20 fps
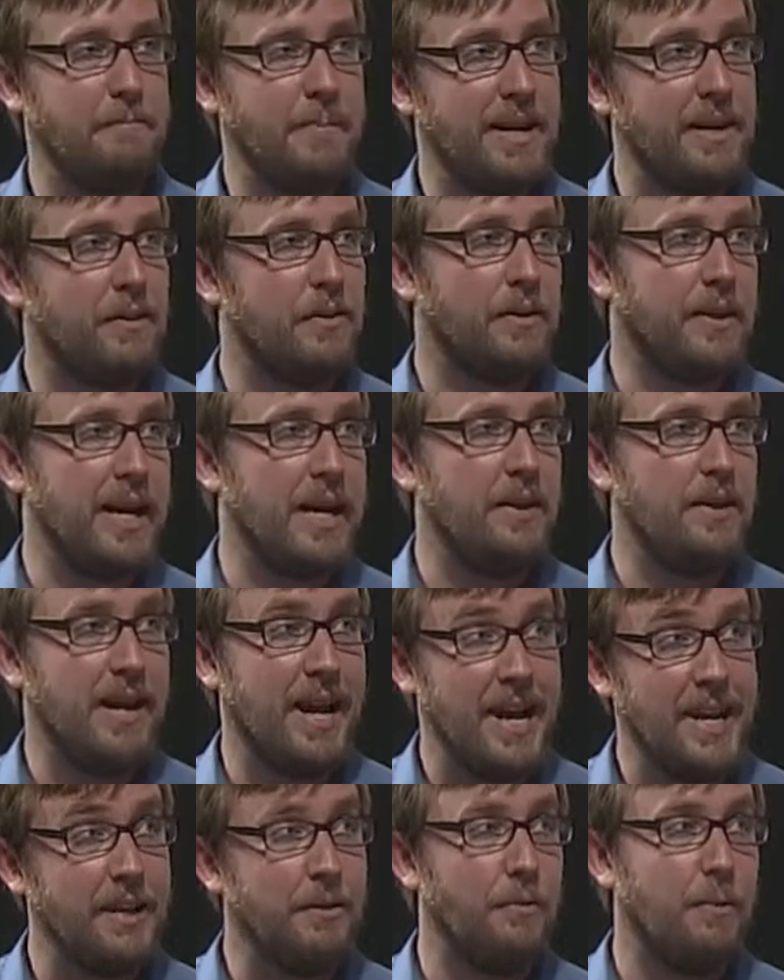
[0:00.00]
medical care
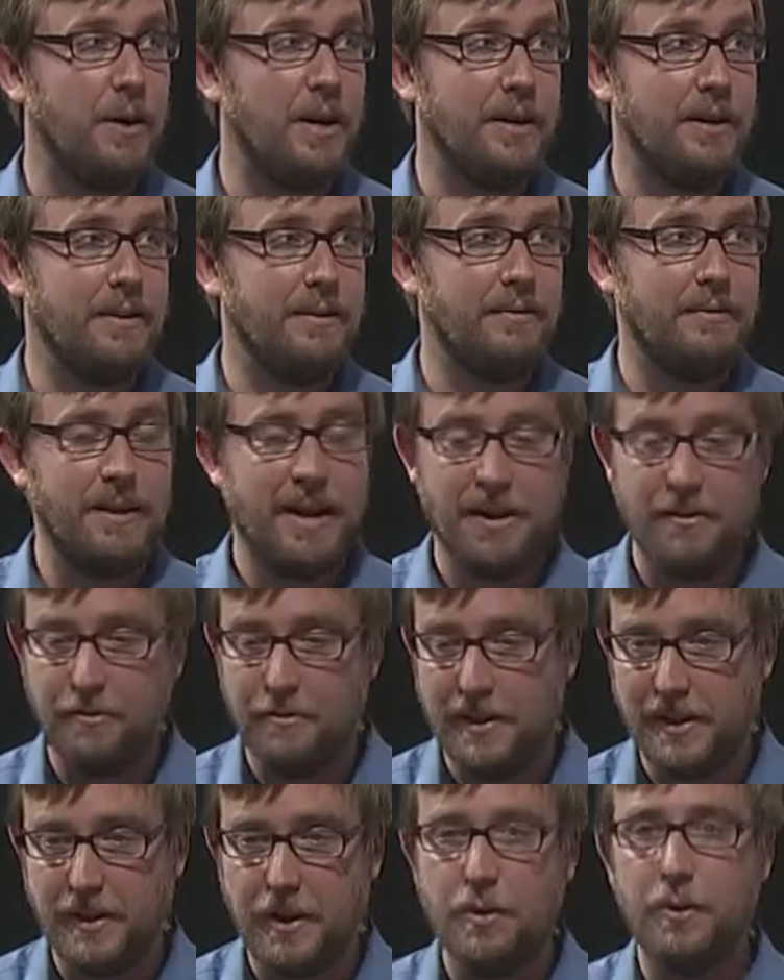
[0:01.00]
to anyone has
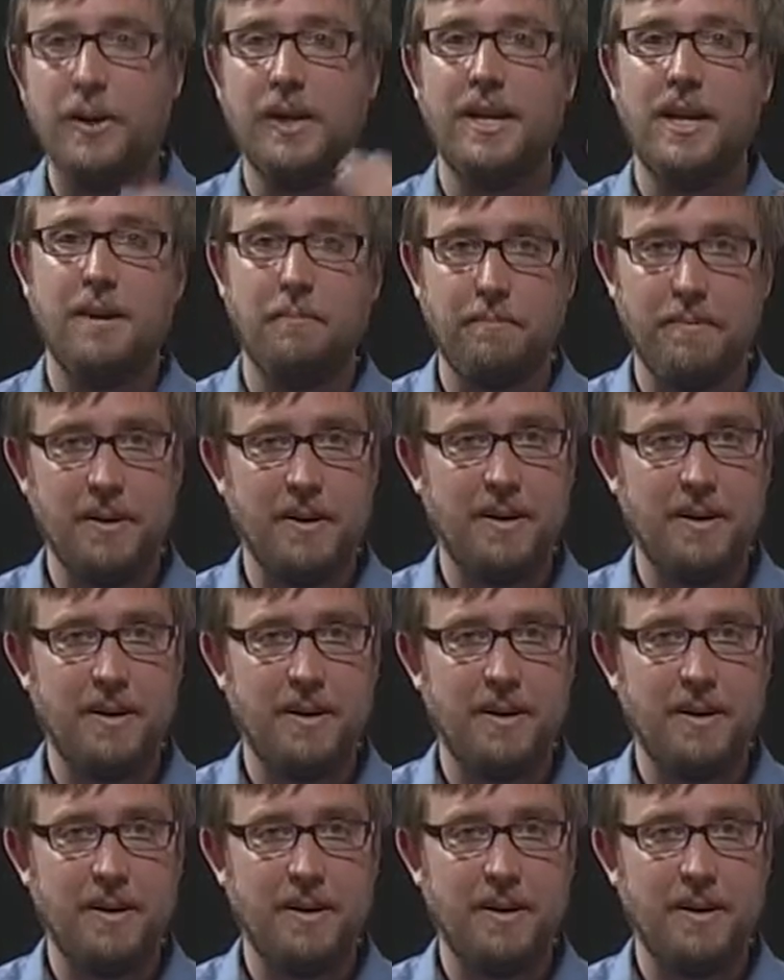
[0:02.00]
been going up